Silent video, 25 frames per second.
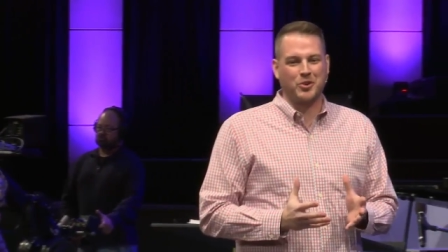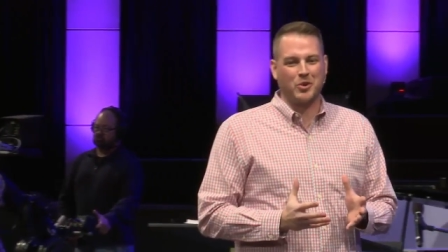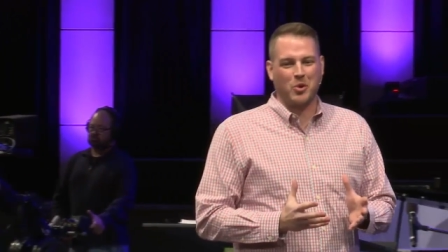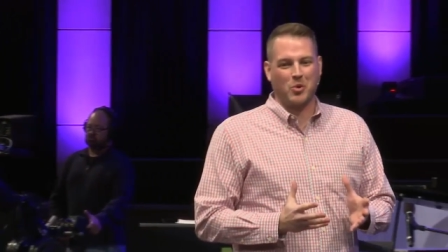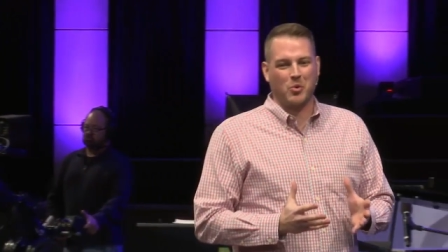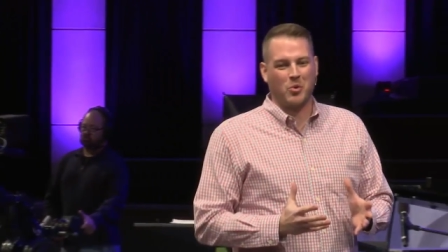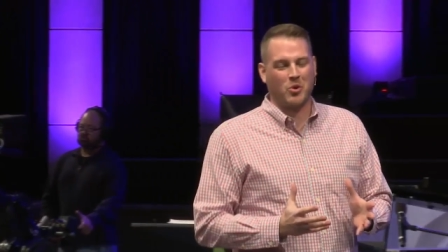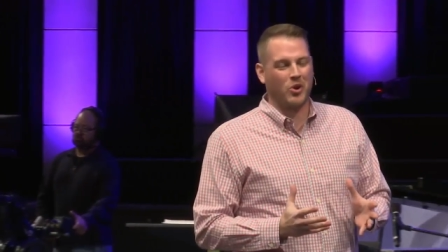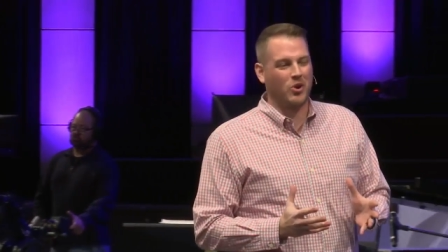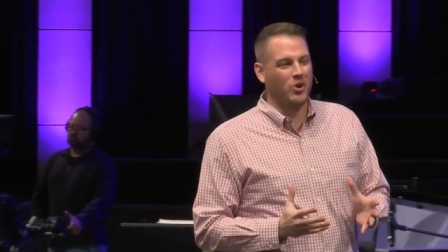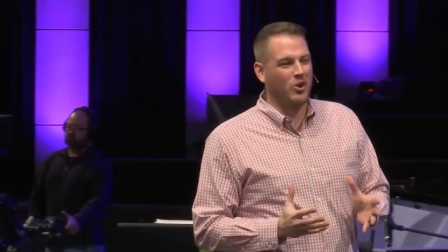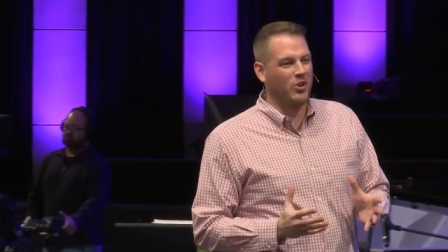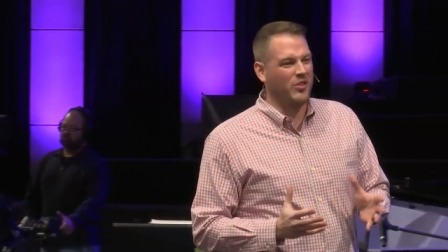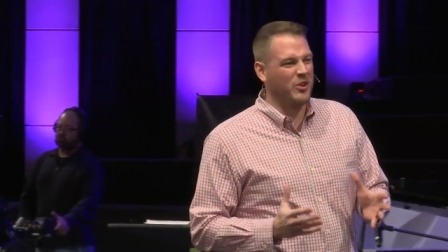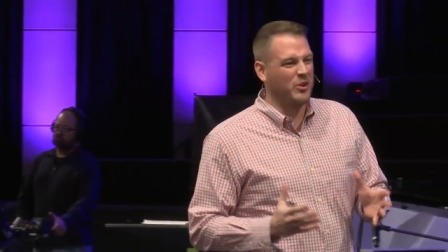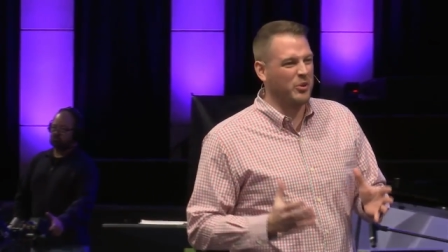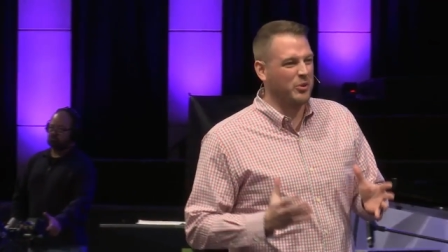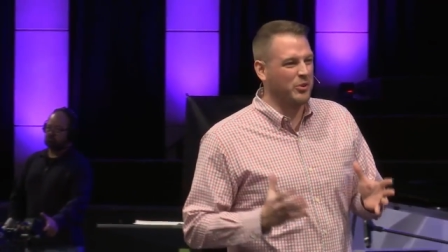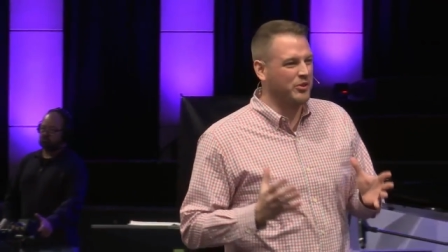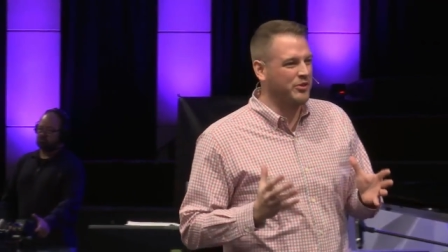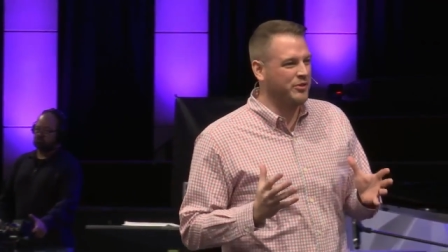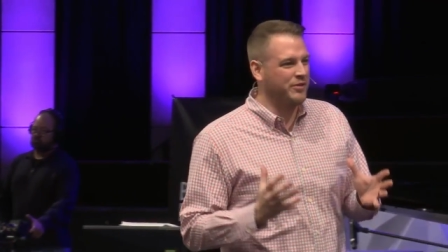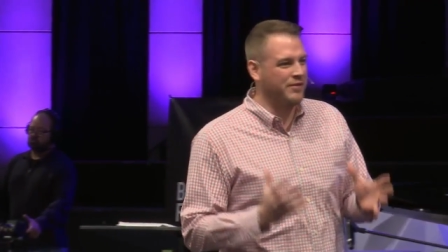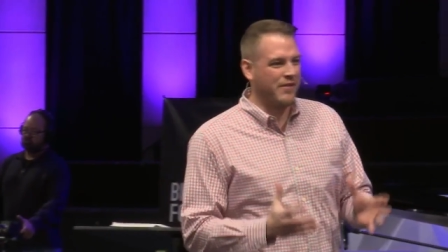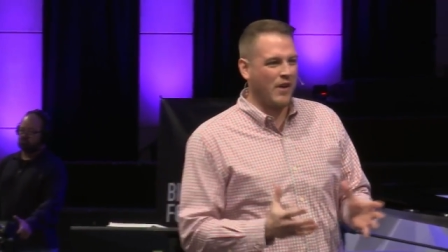to a world that
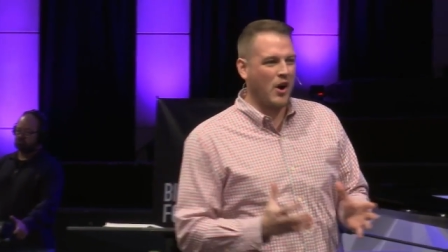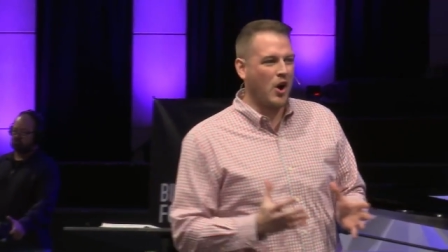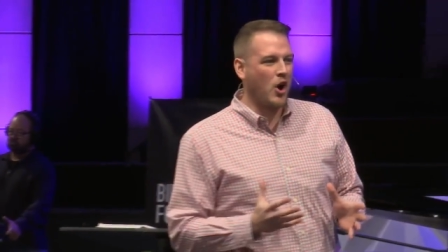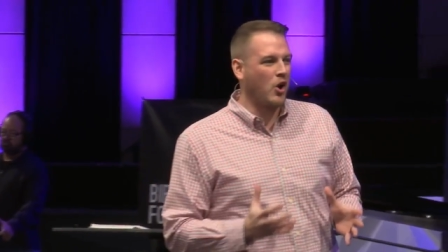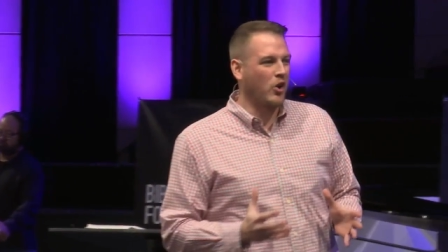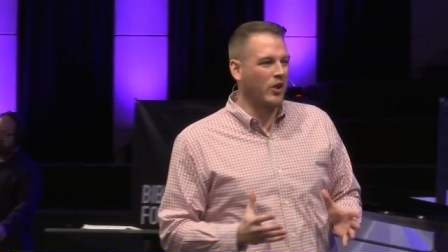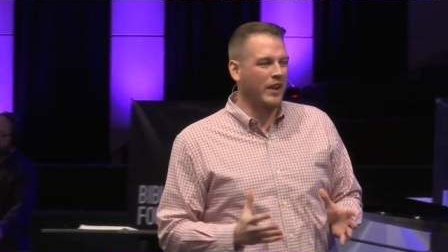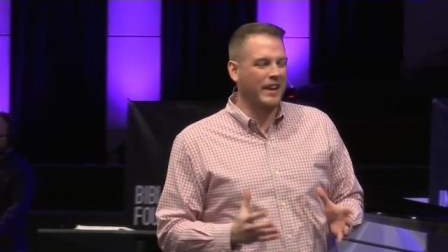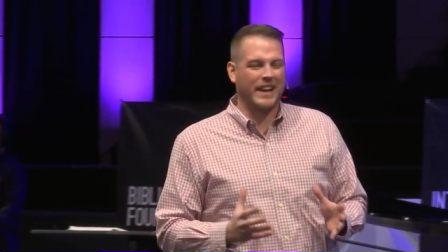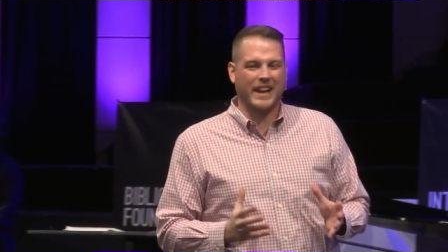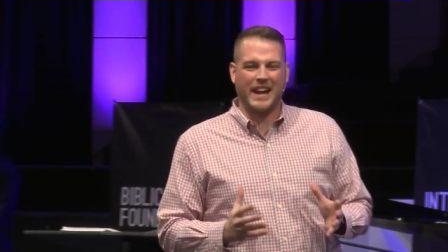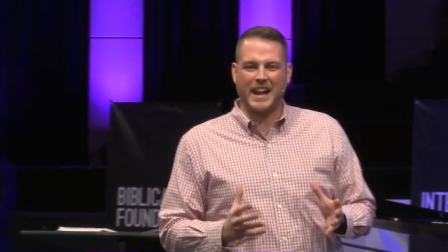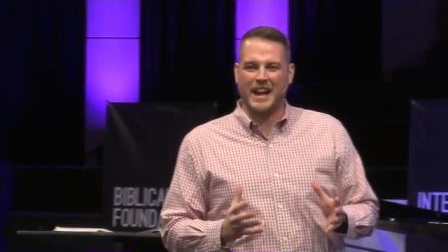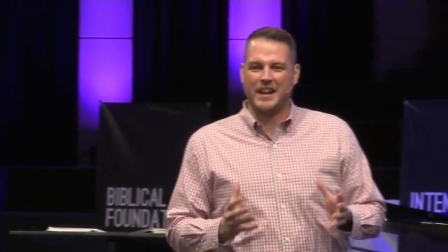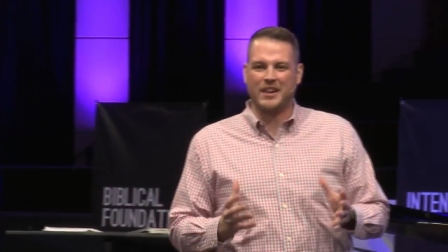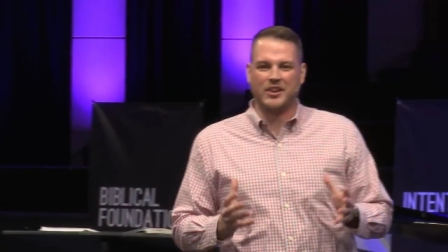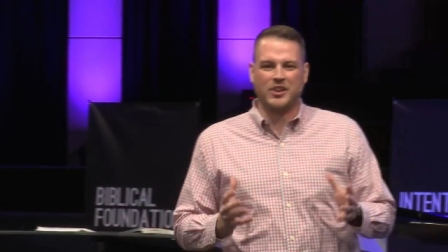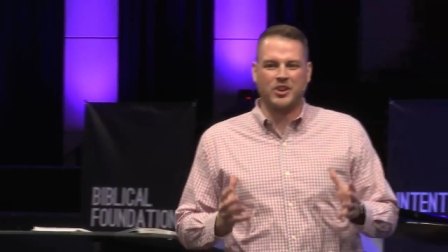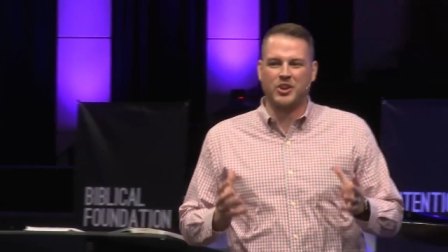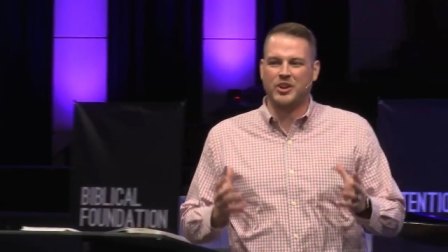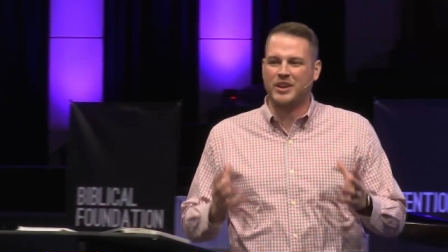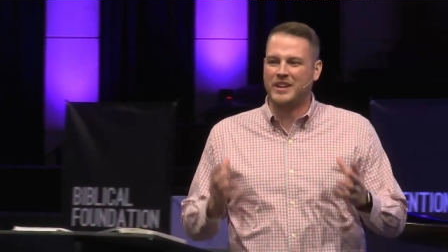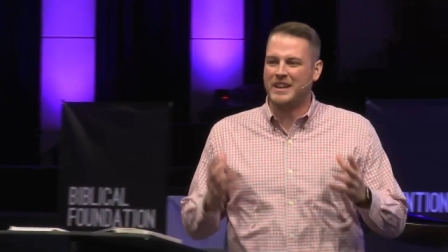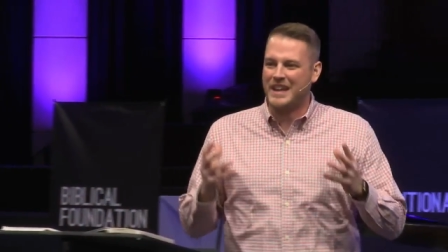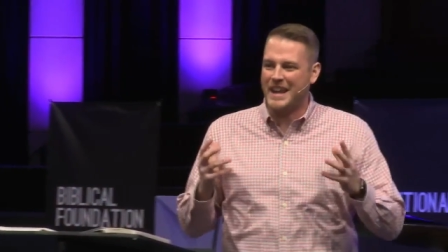was fallen and
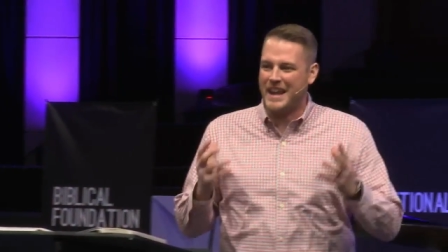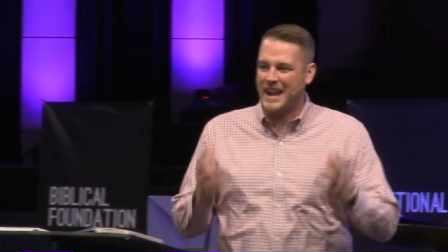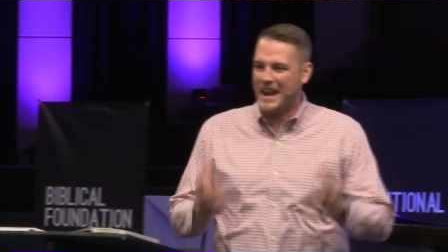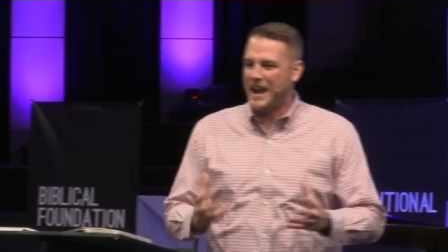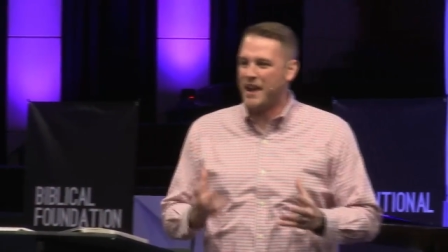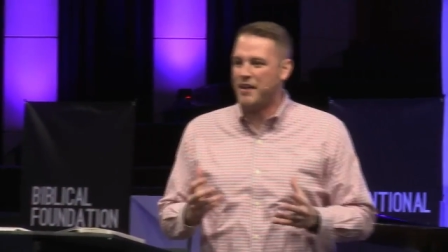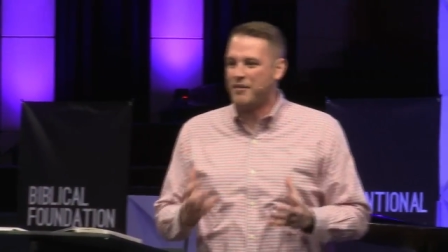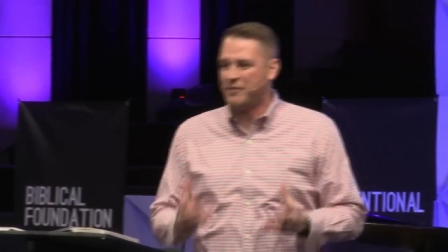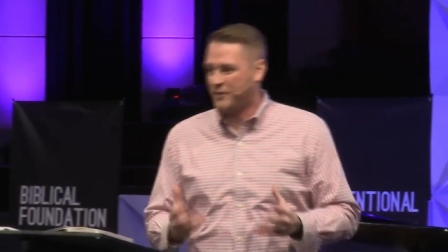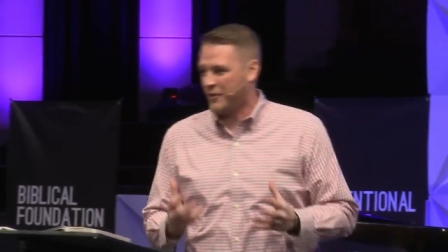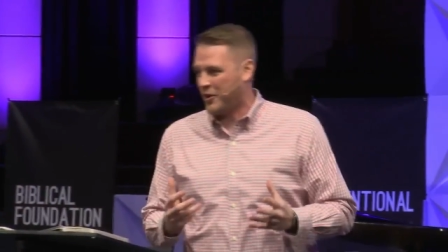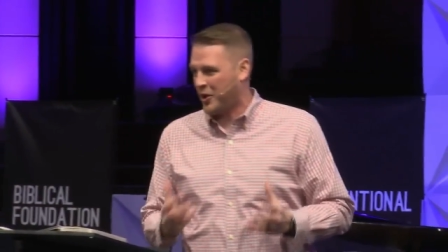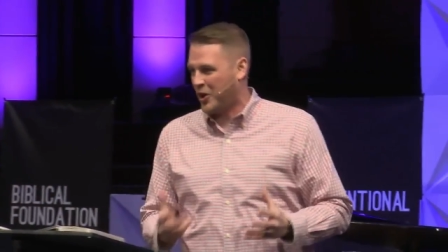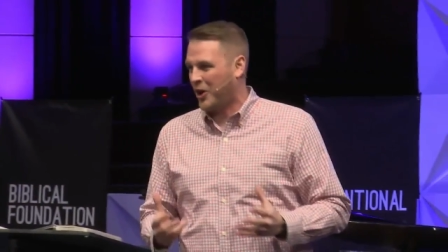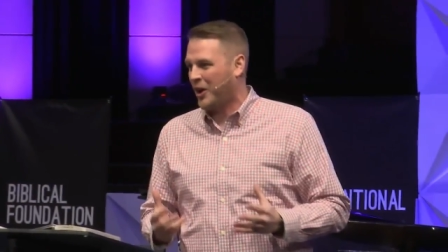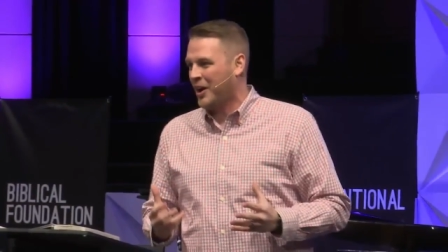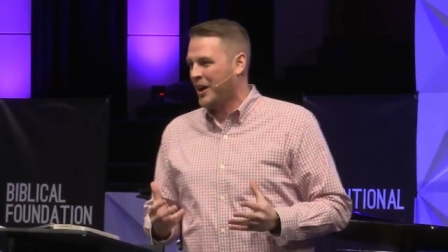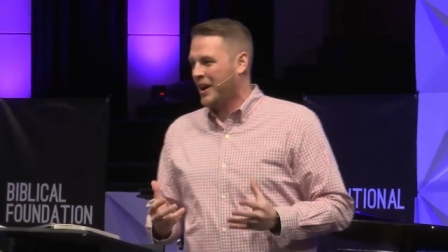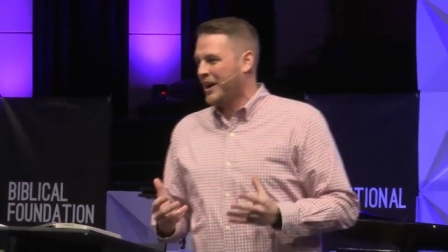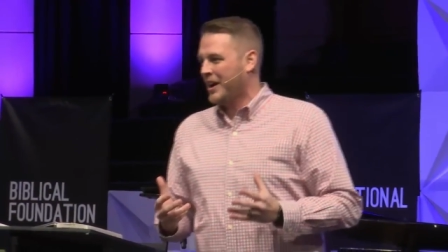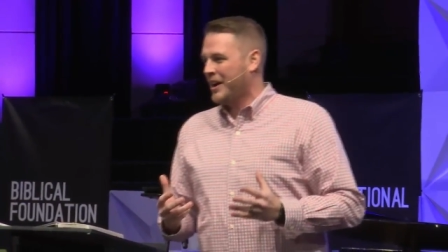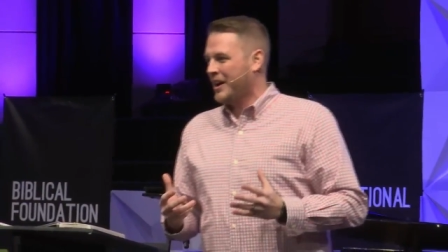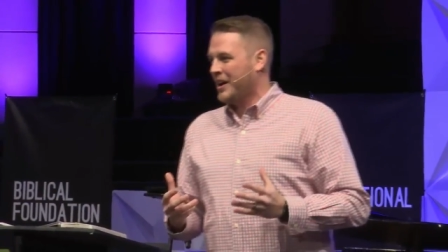could never